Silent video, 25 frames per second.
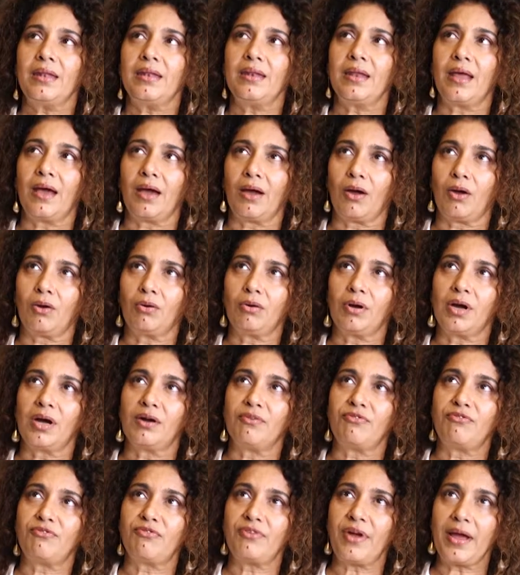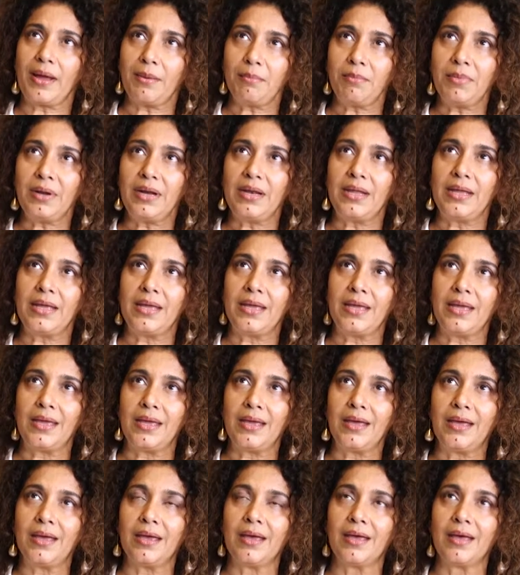Now, a
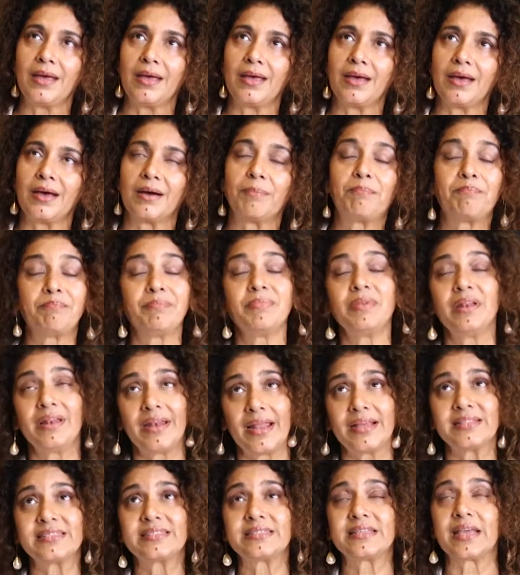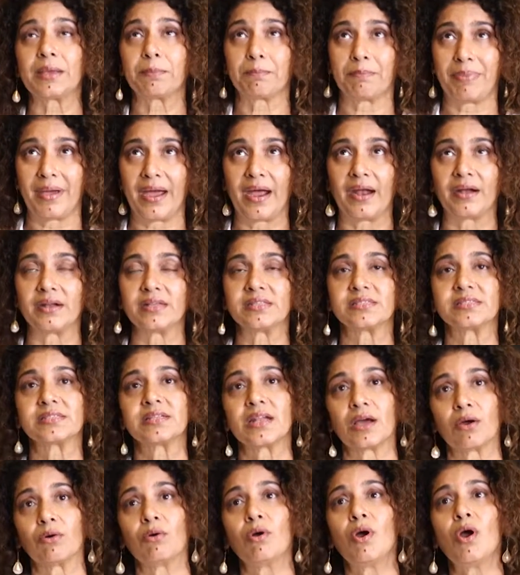family, let's take
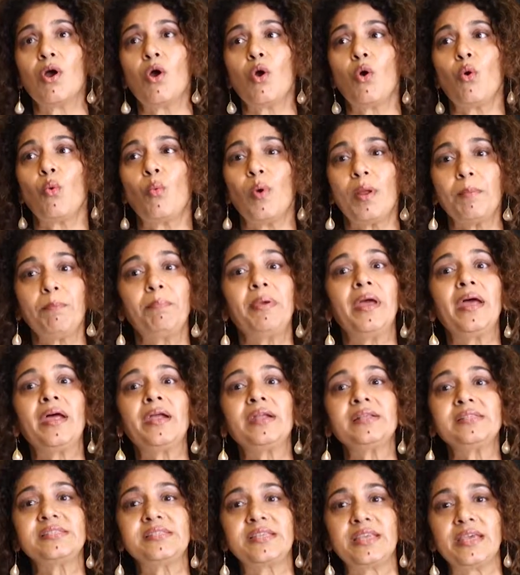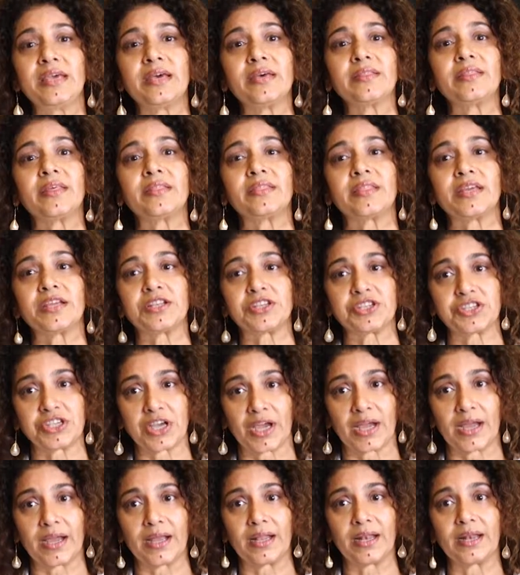parents. Now, when parents hear that their
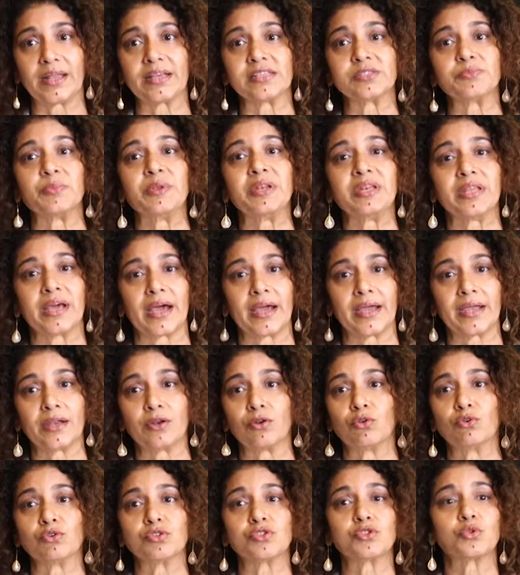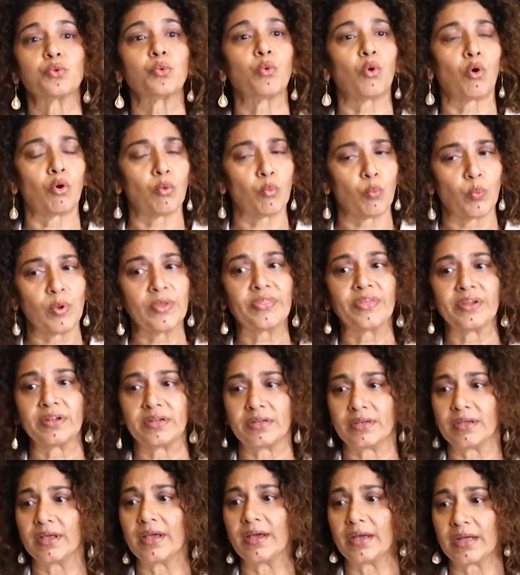child has been diagnosed with a
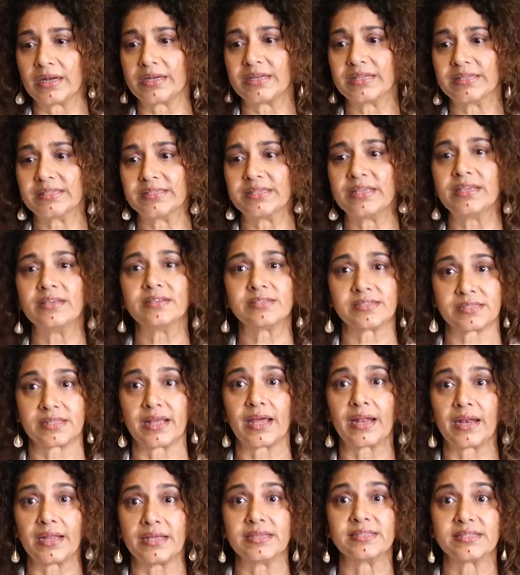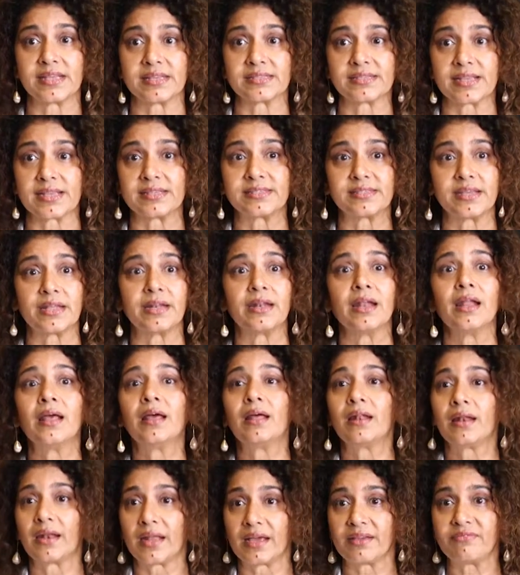disease that is, as I said,
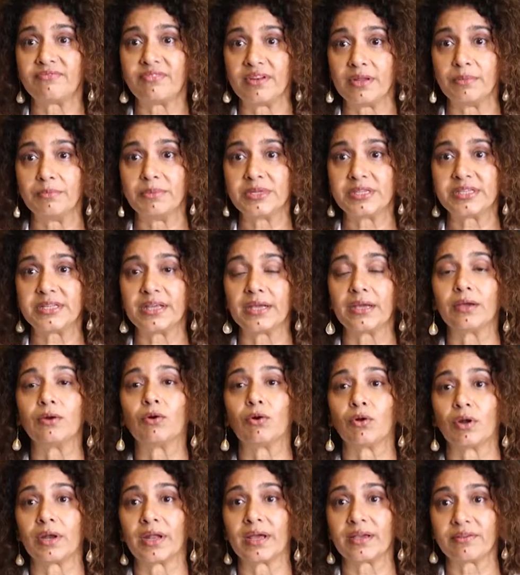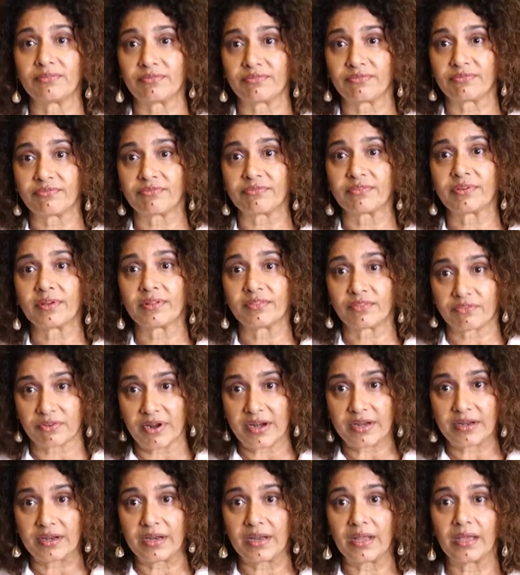life-limiting or
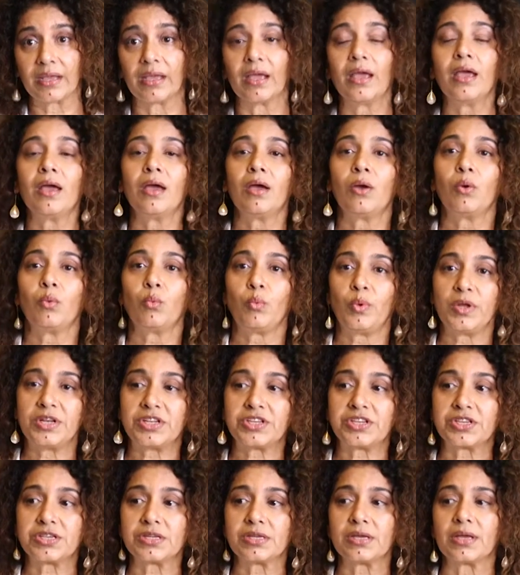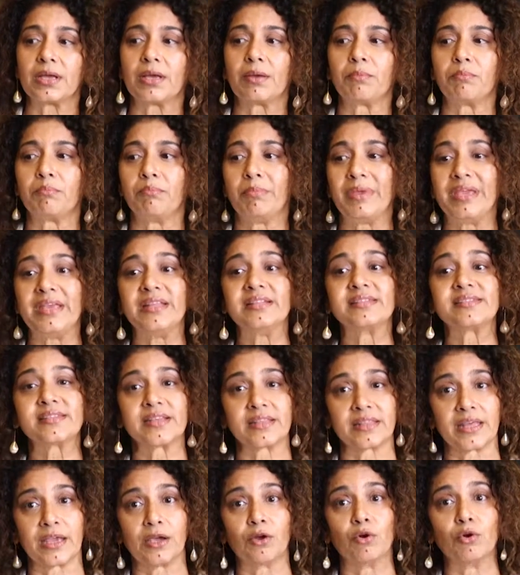life-threatening, which means
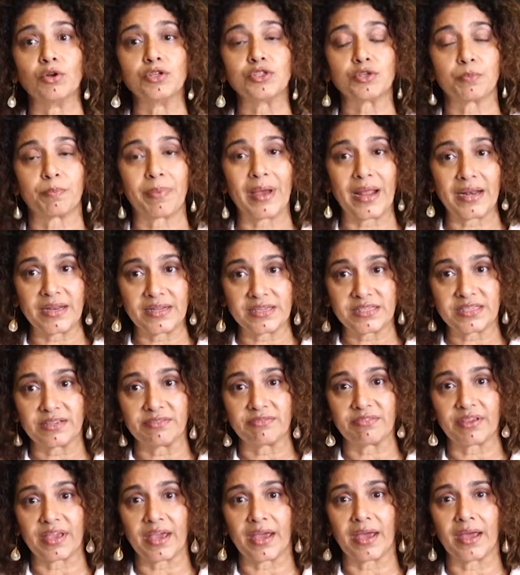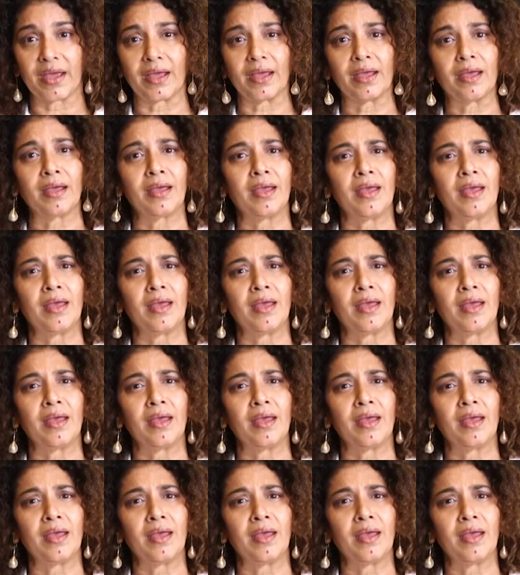that they go into palliative care,